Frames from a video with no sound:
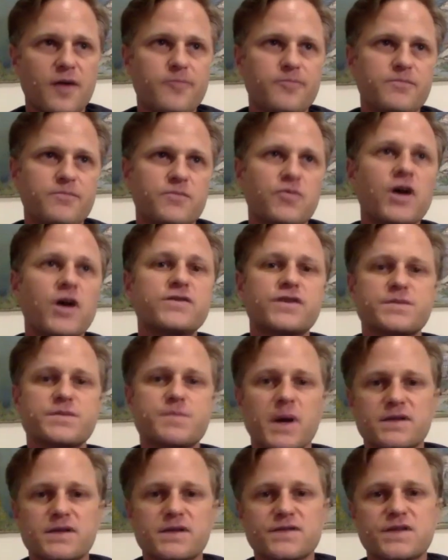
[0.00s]

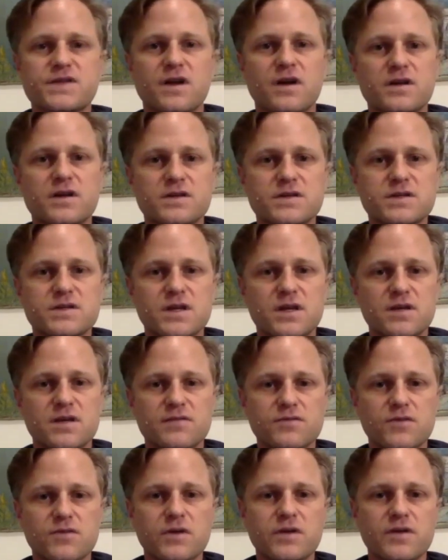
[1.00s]
retrospective studies that have
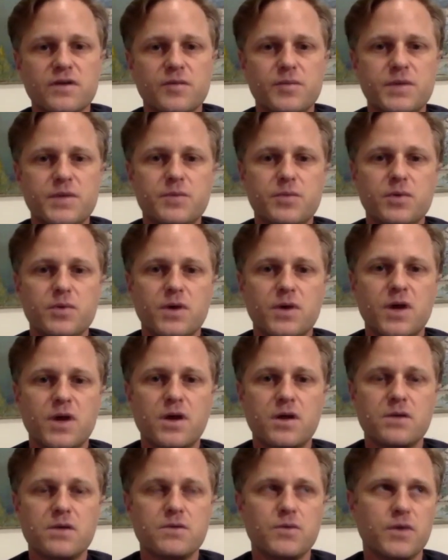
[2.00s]
looked at people
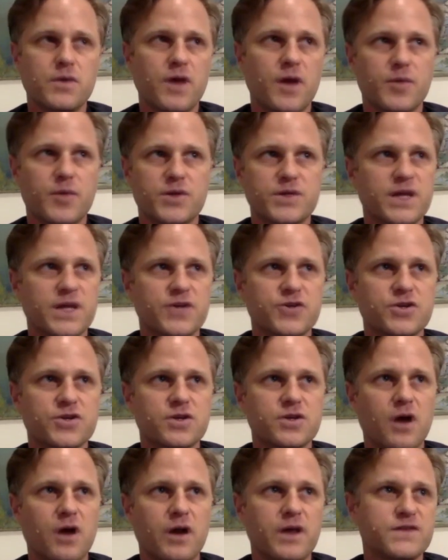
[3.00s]
with
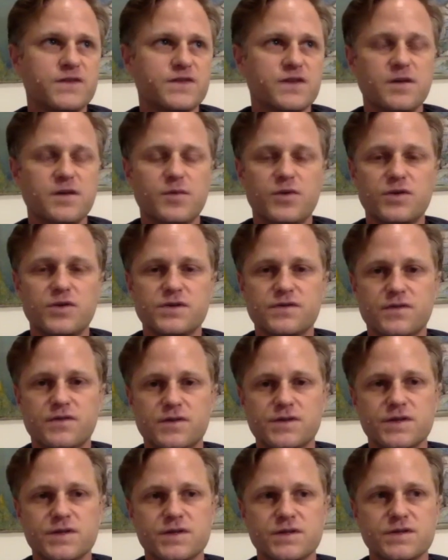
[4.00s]
hypertension on ACE inhibitors
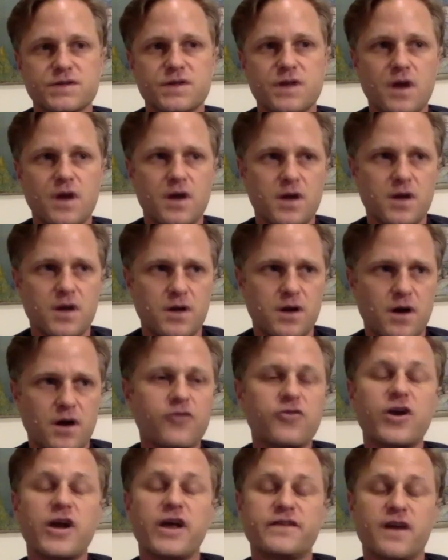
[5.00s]
versus
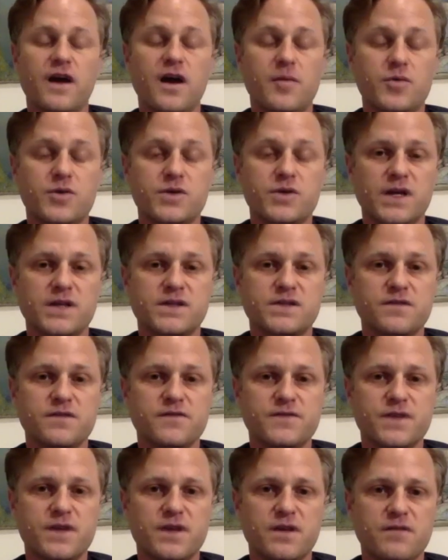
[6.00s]
other
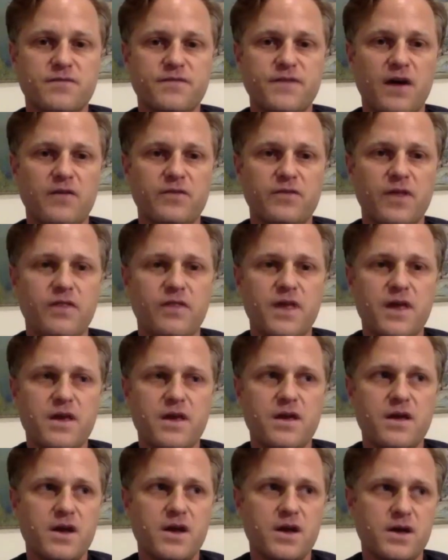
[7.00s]
antihypertensives and have found that
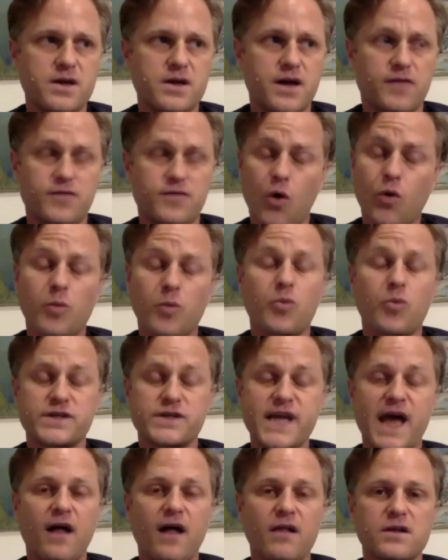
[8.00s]
they have lower
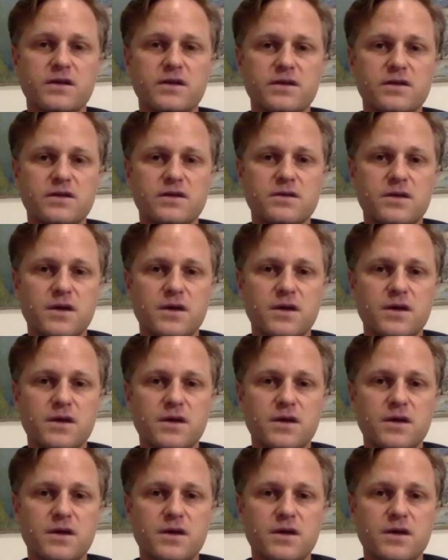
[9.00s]
mortality